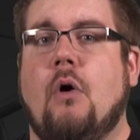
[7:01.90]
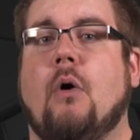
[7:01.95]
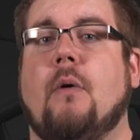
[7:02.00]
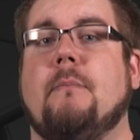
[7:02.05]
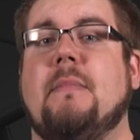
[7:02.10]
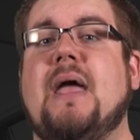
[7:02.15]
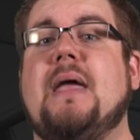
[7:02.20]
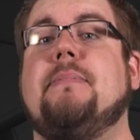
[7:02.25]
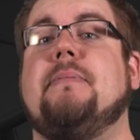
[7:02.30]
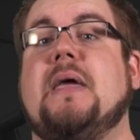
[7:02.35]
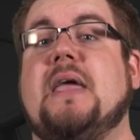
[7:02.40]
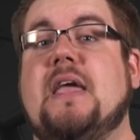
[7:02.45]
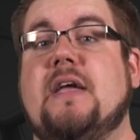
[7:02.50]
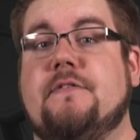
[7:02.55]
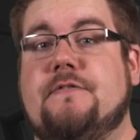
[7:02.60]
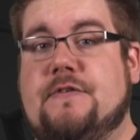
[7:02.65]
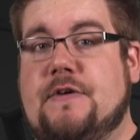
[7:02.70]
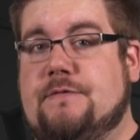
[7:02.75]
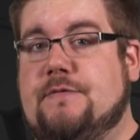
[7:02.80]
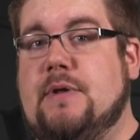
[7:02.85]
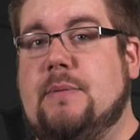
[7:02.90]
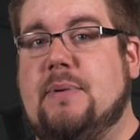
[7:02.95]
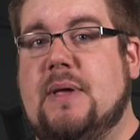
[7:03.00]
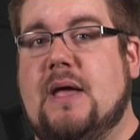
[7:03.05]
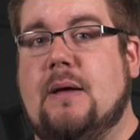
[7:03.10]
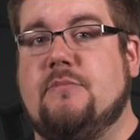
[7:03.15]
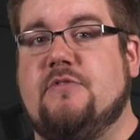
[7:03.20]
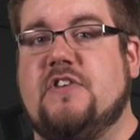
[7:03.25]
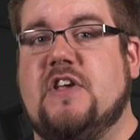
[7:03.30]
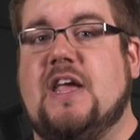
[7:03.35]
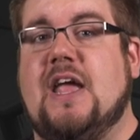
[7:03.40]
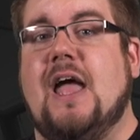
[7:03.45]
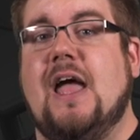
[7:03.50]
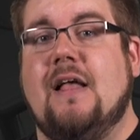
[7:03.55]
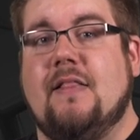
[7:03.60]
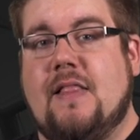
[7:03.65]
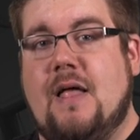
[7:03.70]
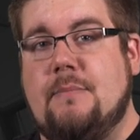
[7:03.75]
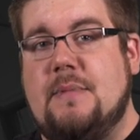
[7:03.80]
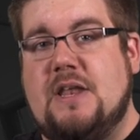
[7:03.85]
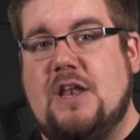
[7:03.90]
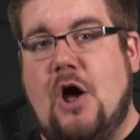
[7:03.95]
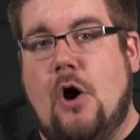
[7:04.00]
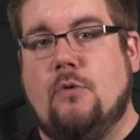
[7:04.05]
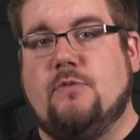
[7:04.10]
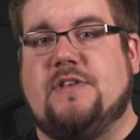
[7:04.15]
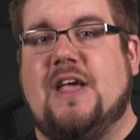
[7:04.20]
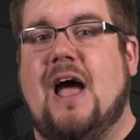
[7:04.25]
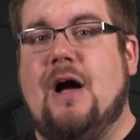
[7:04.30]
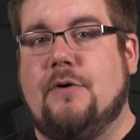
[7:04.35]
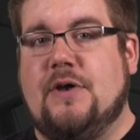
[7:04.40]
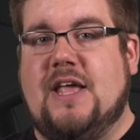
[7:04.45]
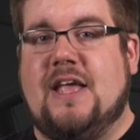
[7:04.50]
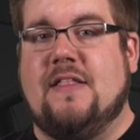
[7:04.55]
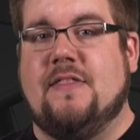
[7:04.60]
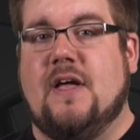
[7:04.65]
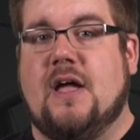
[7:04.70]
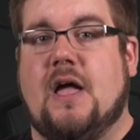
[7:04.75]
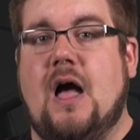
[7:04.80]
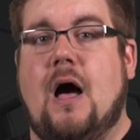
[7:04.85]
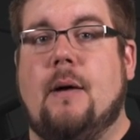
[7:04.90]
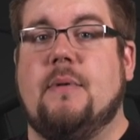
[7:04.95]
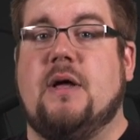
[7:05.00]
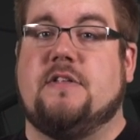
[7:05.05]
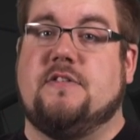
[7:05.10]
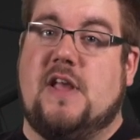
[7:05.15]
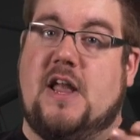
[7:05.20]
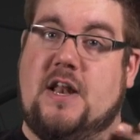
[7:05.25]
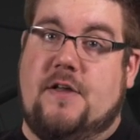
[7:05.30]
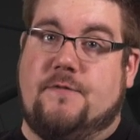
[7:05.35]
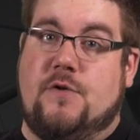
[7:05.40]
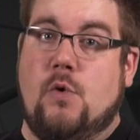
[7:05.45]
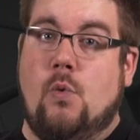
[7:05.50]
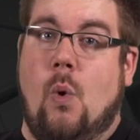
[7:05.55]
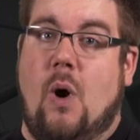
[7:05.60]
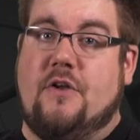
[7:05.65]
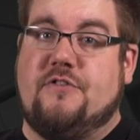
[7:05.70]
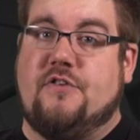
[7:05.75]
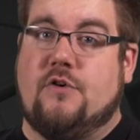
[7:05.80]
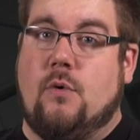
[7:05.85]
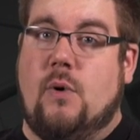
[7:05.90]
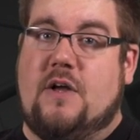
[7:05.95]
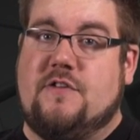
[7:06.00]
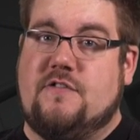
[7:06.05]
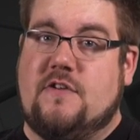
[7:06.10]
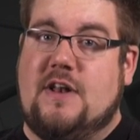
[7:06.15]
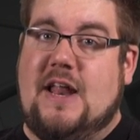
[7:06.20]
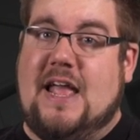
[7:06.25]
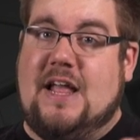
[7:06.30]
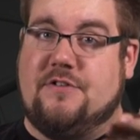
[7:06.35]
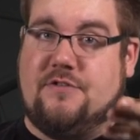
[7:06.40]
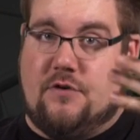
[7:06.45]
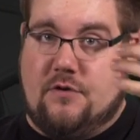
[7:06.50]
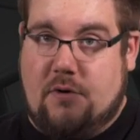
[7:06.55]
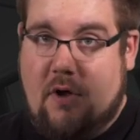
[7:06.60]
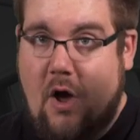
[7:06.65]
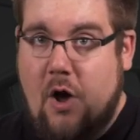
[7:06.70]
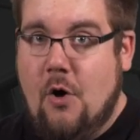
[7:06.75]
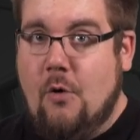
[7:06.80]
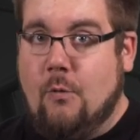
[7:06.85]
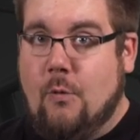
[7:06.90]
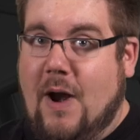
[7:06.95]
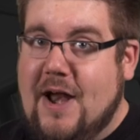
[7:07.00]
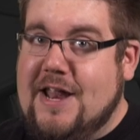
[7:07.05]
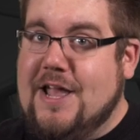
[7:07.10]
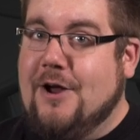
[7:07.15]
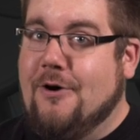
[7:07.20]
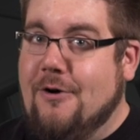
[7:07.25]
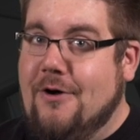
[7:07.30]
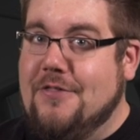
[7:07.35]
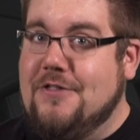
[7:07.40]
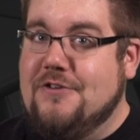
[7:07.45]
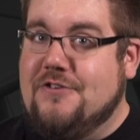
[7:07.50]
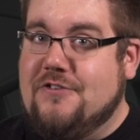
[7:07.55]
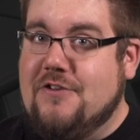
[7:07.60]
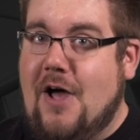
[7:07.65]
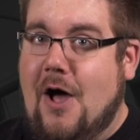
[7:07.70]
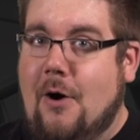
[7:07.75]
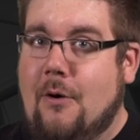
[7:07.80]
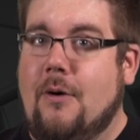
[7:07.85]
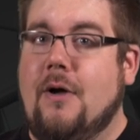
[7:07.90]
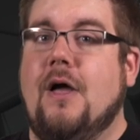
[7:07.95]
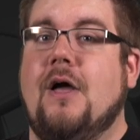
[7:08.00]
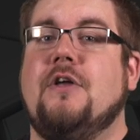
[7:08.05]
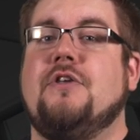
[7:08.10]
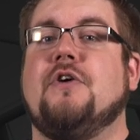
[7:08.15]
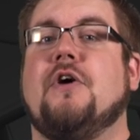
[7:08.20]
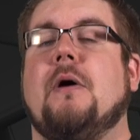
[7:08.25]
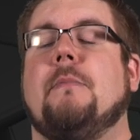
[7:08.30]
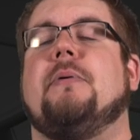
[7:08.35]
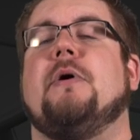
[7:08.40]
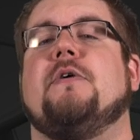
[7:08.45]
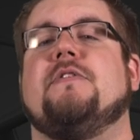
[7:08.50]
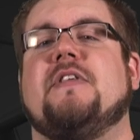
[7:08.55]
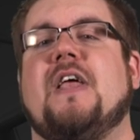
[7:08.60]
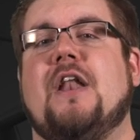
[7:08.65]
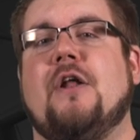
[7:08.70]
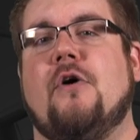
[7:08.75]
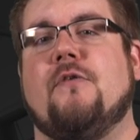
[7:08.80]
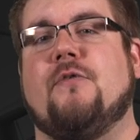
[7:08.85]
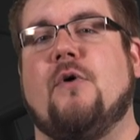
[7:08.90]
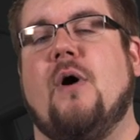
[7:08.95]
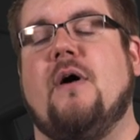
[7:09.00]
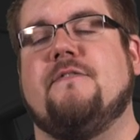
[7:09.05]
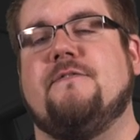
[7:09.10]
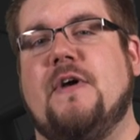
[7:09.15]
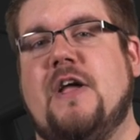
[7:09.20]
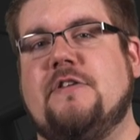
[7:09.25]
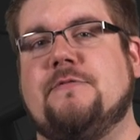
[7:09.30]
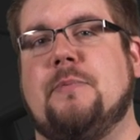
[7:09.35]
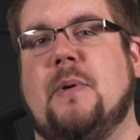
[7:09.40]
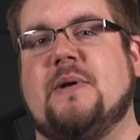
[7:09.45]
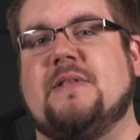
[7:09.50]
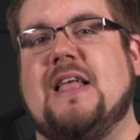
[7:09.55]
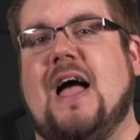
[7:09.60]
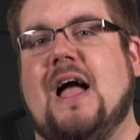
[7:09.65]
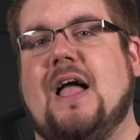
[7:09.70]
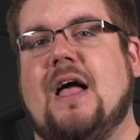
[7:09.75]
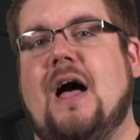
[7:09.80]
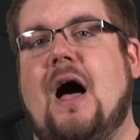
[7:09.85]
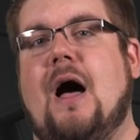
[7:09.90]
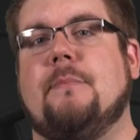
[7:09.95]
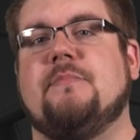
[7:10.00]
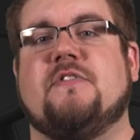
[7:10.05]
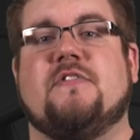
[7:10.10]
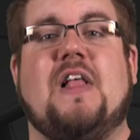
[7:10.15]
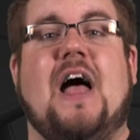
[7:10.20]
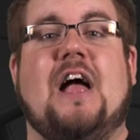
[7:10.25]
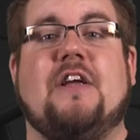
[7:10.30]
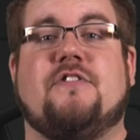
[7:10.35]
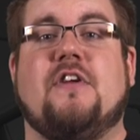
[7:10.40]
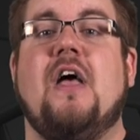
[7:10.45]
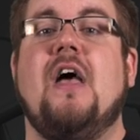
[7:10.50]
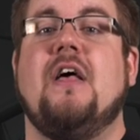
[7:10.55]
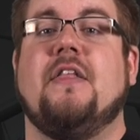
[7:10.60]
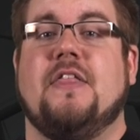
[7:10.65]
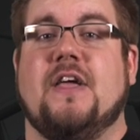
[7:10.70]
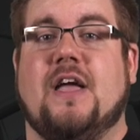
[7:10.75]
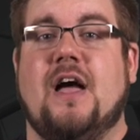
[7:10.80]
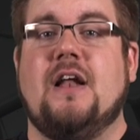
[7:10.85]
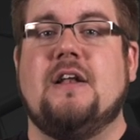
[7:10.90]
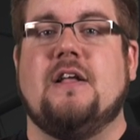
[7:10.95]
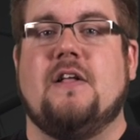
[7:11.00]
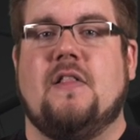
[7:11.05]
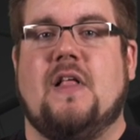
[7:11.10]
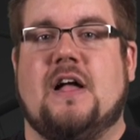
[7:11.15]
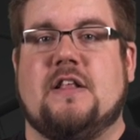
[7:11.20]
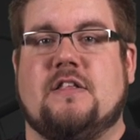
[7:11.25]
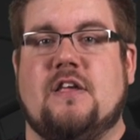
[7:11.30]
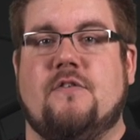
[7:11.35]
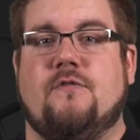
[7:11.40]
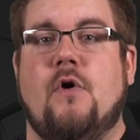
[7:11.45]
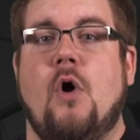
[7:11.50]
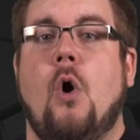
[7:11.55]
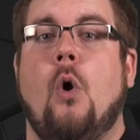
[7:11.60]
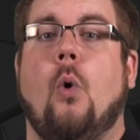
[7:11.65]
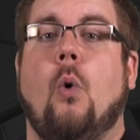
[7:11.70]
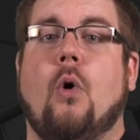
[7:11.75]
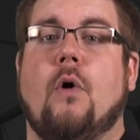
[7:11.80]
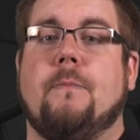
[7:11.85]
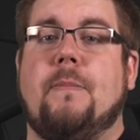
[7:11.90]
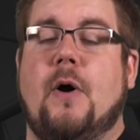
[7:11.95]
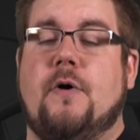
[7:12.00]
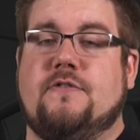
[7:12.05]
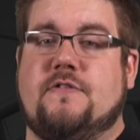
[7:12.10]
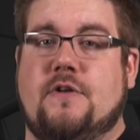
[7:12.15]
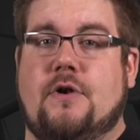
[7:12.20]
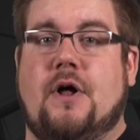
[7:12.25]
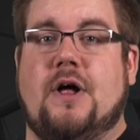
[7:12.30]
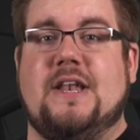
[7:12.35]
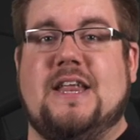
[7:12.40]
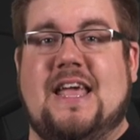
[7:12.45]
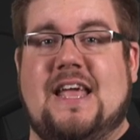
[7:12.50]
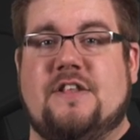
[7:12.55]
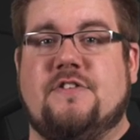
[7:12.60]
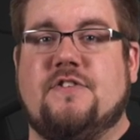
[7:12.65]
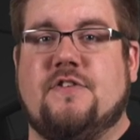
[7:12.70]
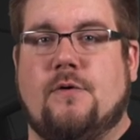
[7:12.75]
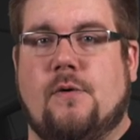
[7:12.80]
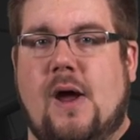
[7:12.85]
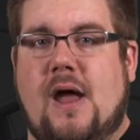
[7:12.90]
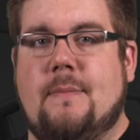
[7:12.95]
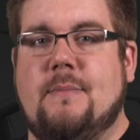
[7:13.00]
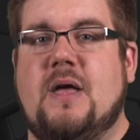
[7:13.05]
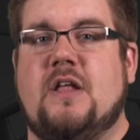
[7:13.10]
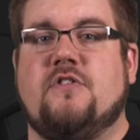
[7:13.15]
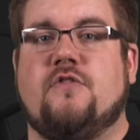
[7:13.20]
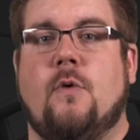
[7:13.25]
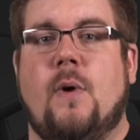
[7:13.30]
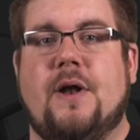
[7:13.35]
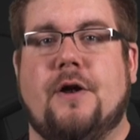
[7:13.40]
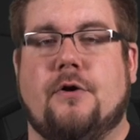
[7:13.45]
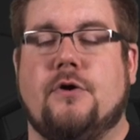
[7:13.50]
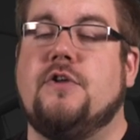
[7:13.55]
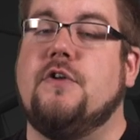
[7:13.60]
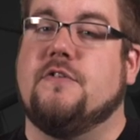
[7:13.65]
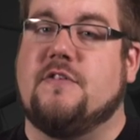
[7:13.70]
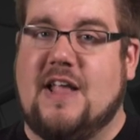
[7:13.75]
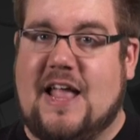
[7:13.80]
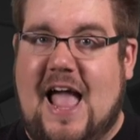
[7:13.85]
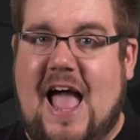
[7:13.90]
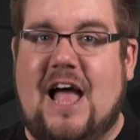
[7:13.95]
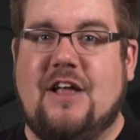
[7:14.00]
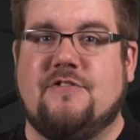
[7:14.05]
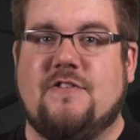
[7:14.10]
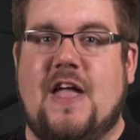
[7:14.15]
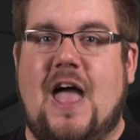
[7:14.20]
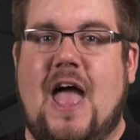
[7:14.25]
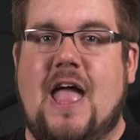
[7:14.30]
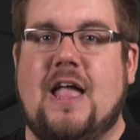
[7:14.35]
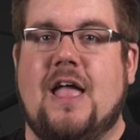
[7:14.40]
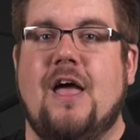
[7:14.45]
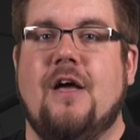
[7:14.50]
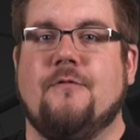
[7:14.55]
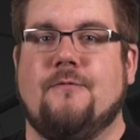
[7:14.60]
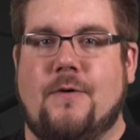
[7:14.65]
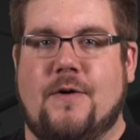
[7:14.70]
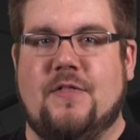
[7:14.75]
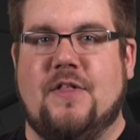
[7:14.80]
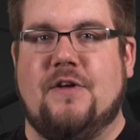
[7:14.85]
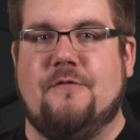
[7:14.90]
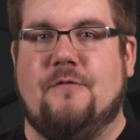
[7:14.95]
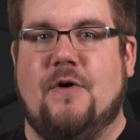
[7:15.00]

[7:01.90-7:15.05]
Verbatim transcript: or maybe 50 BMG? Let me know down in the comments. And if you want your question answered right here on the show, you can post that over on facebook.com slash the gun collective or post it on Instagram and Twitter using hashtag friendly